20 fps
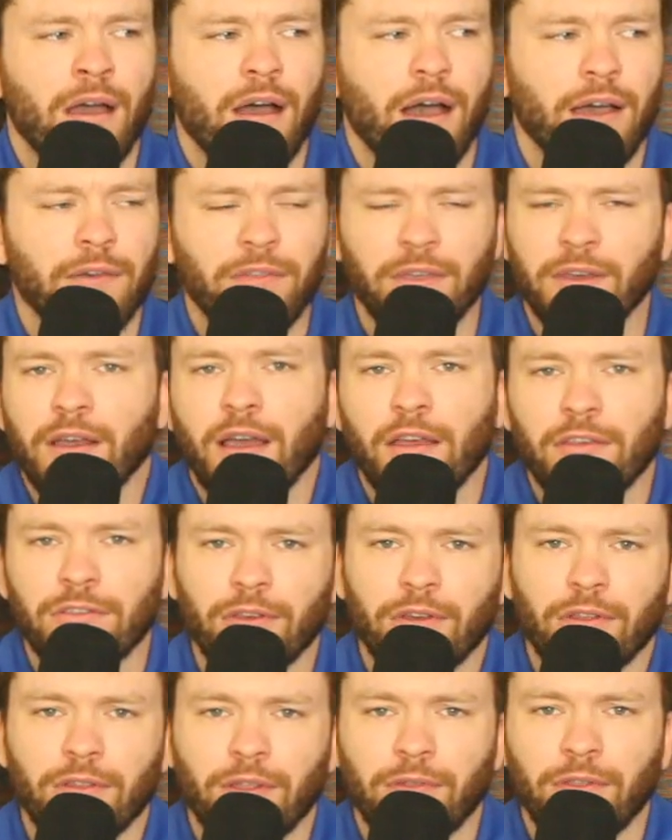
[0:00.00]
I think I
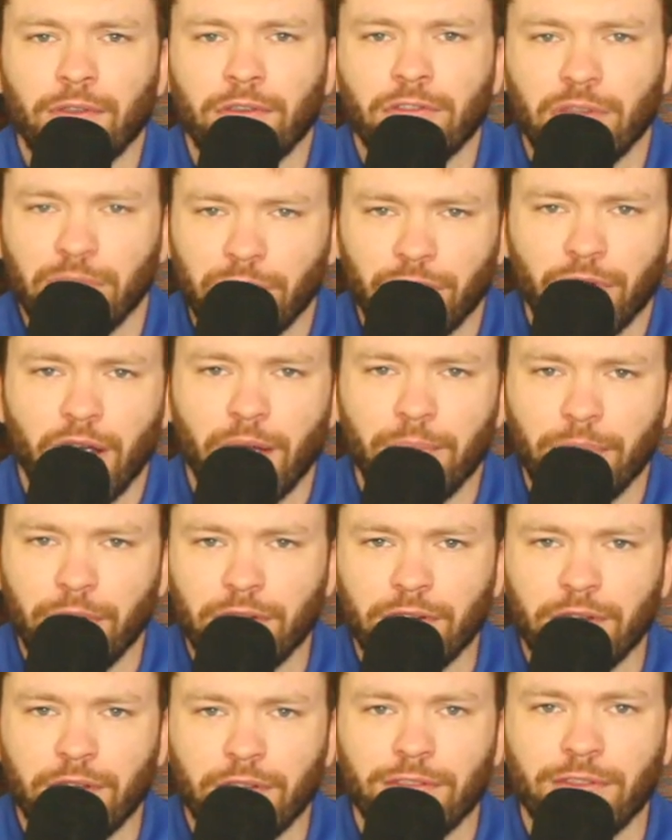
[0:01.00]
saw that the subscribe
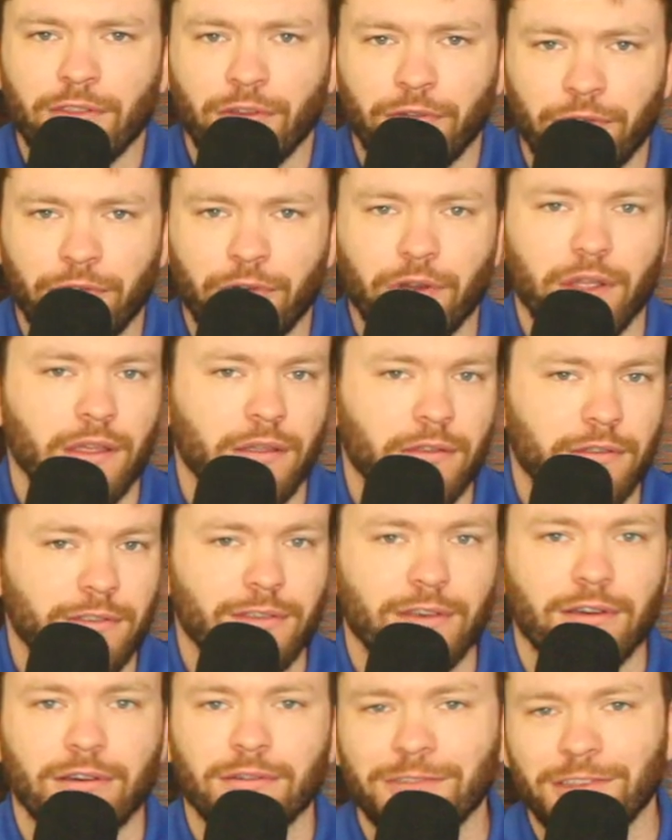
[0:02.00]
button is still free,
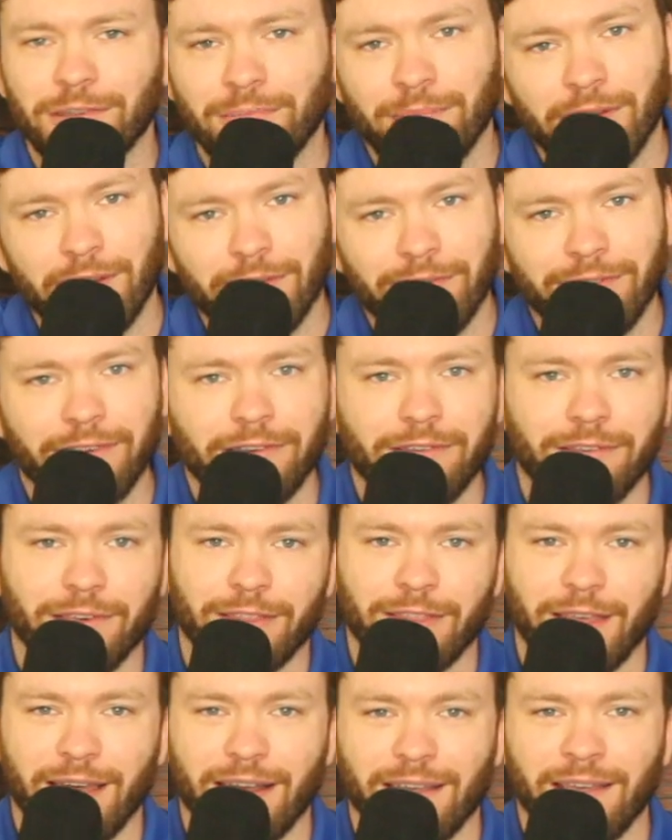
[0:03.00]
so you might want to
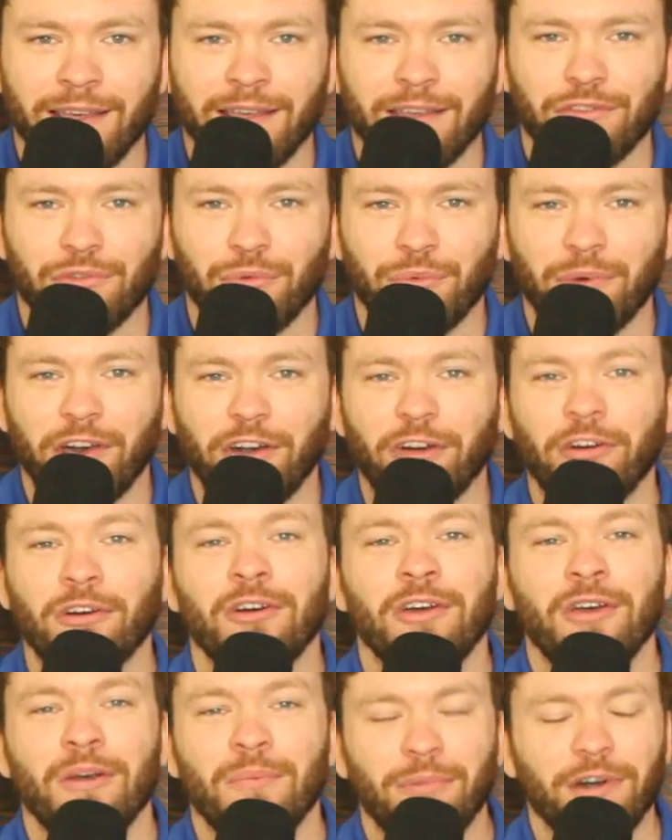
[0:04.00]
click that as well.
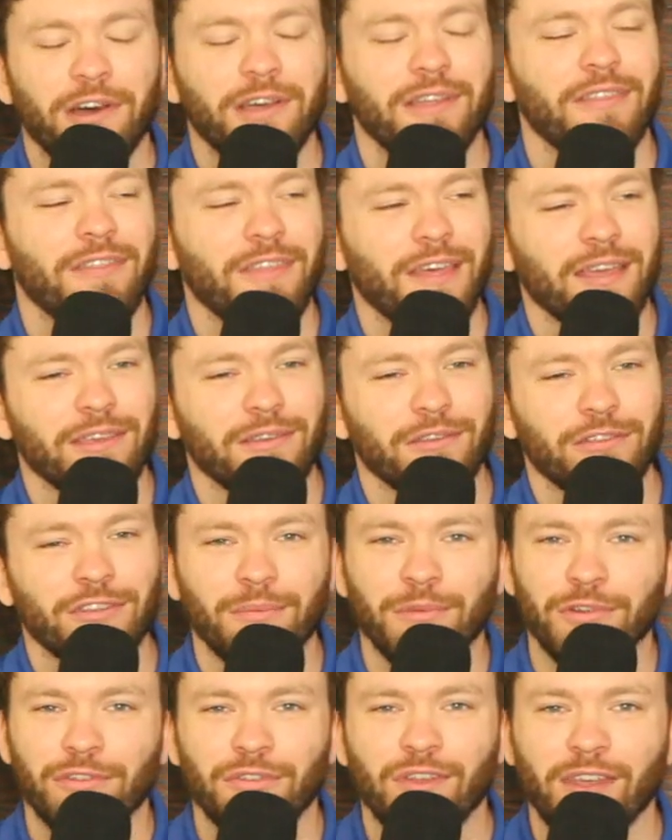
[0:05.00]
But thank you
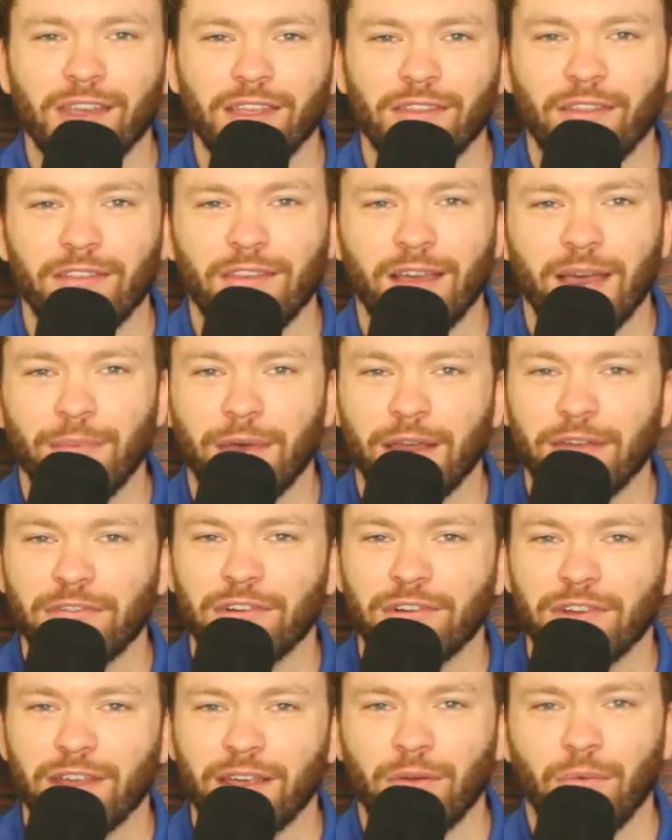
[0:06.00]
so much for taking the time out of
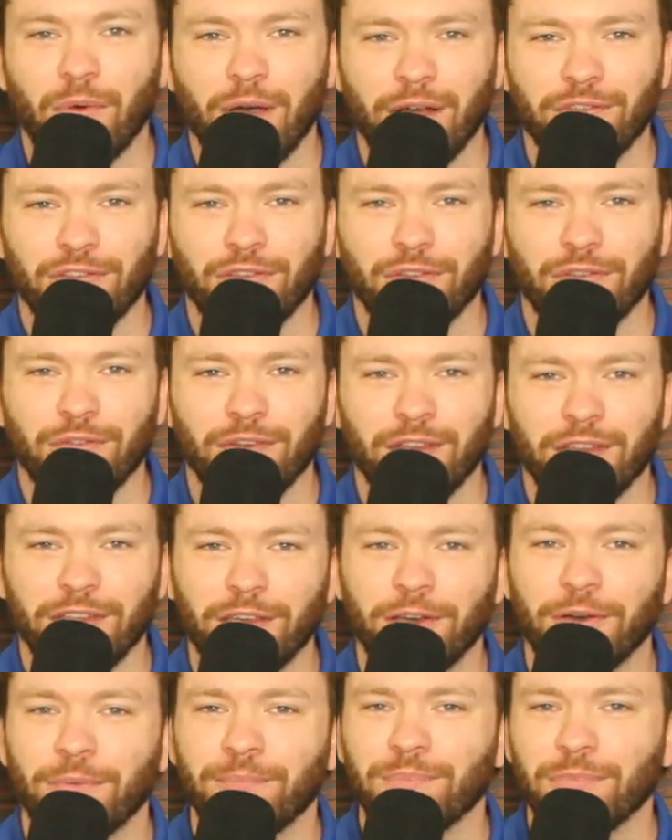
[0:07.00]
your day to watch this
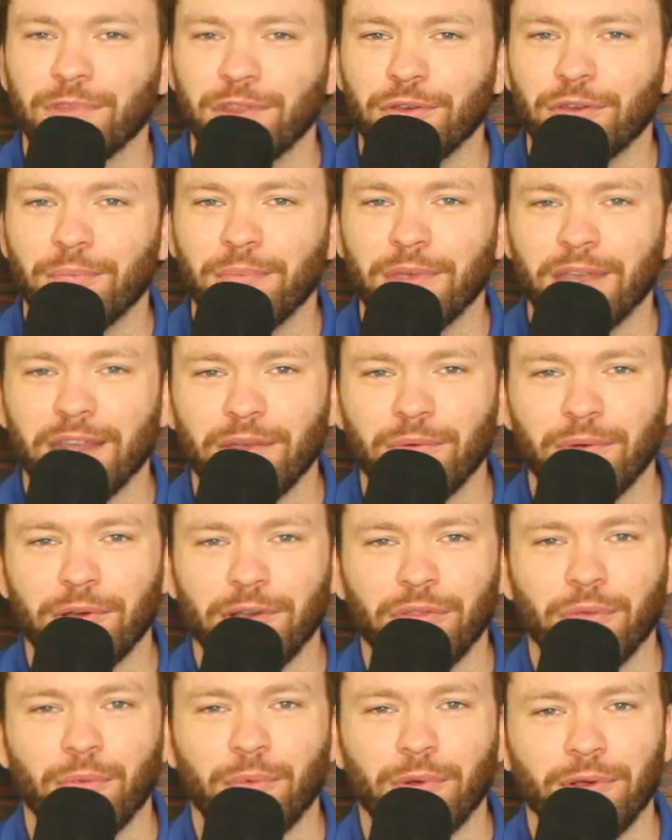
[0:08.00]
video. You could be anywhere
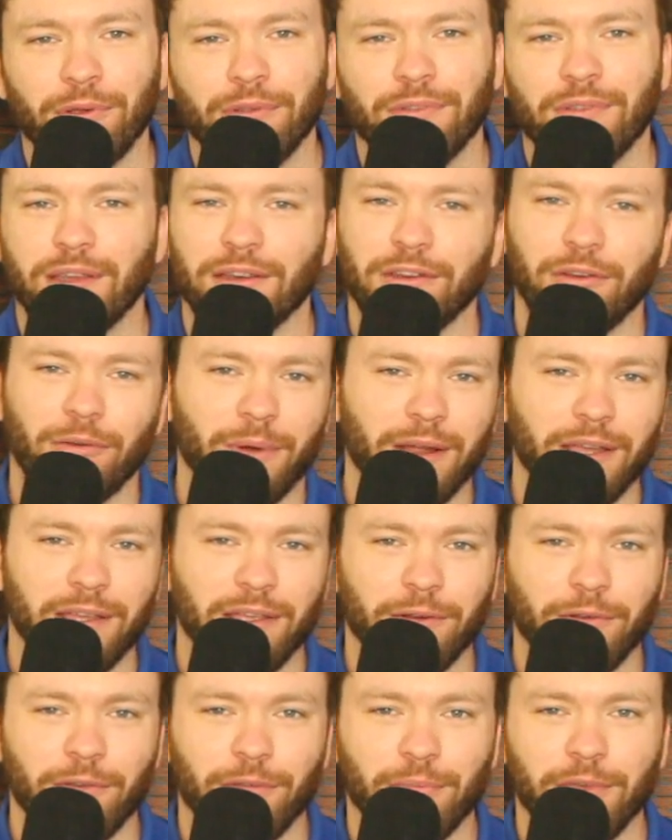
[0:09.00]
in the world and you're right
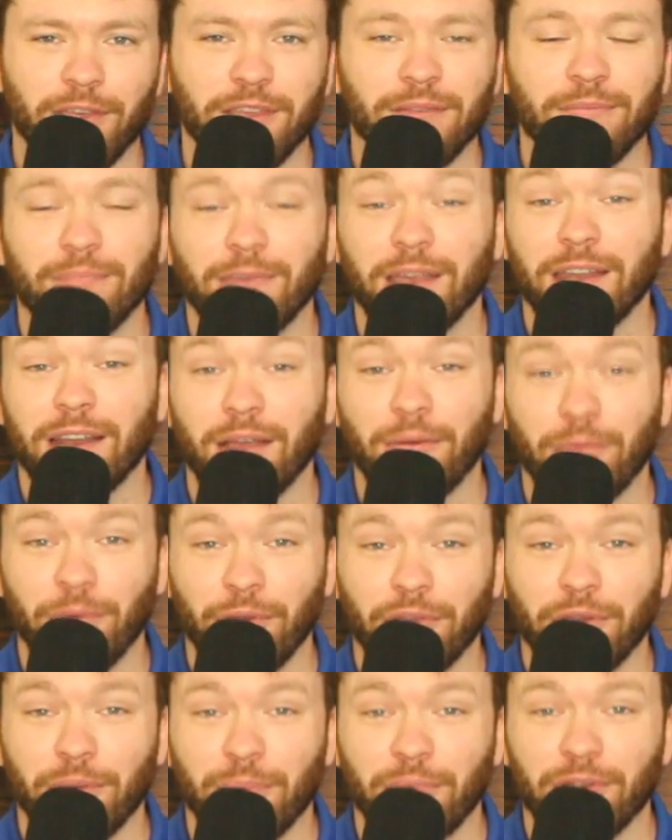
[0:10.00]
here with me, and I
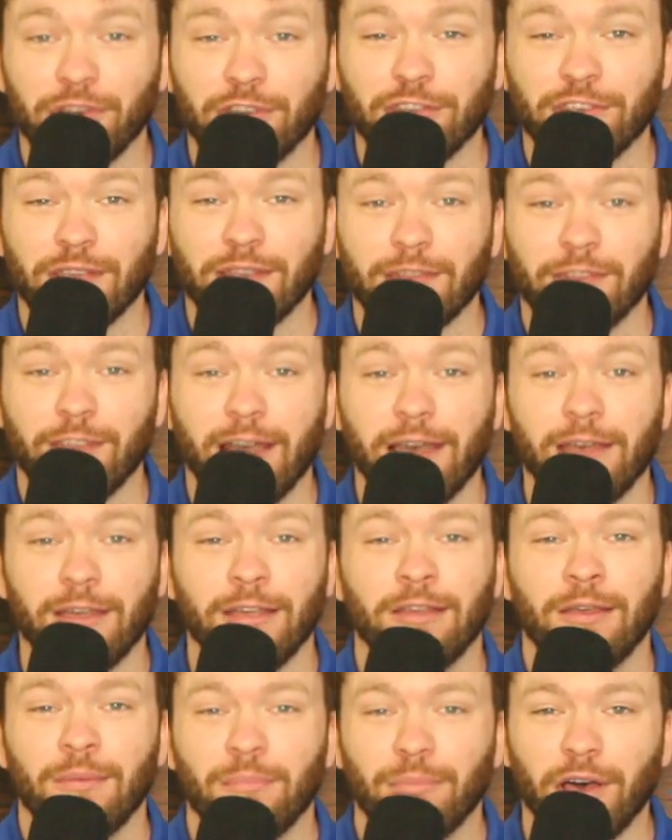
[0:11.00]
really appreciate that.
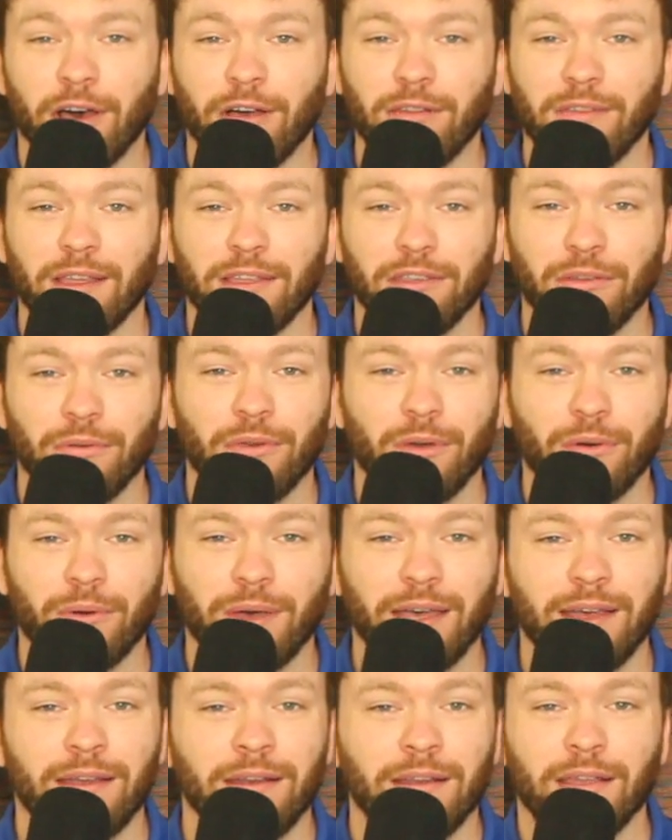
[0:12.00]
But I'll let you go
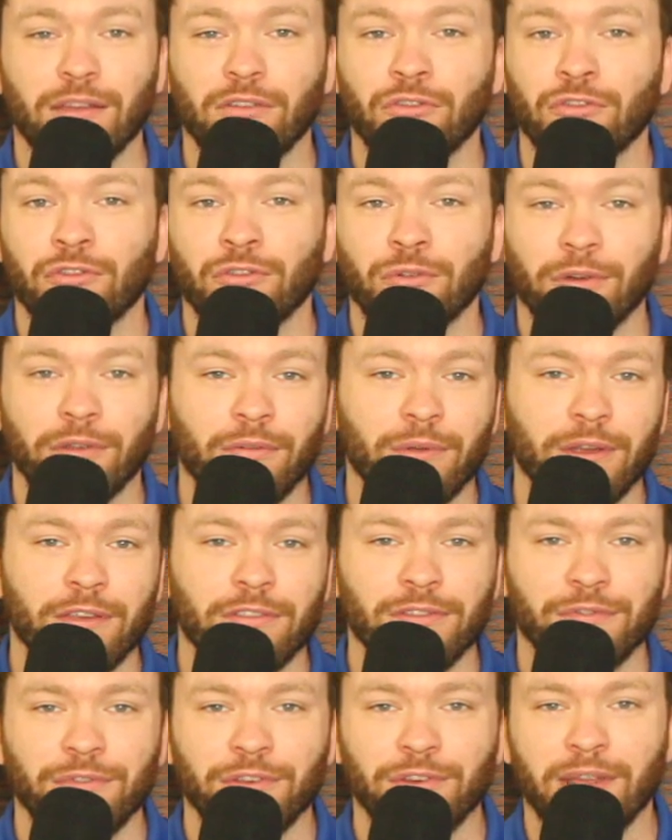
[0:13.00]
ahead, enjoy the
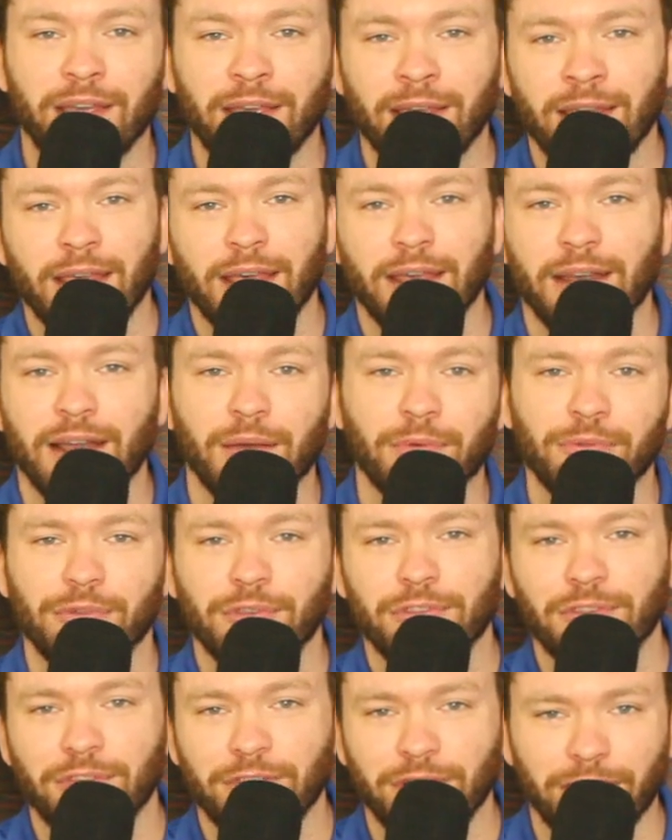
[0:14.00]
rest of your day, and I will
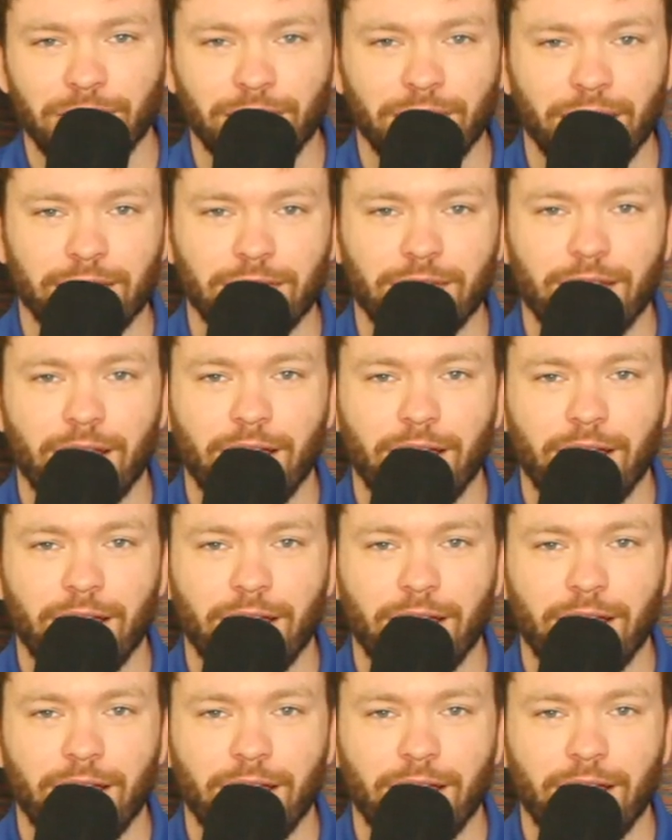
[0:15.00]
see you next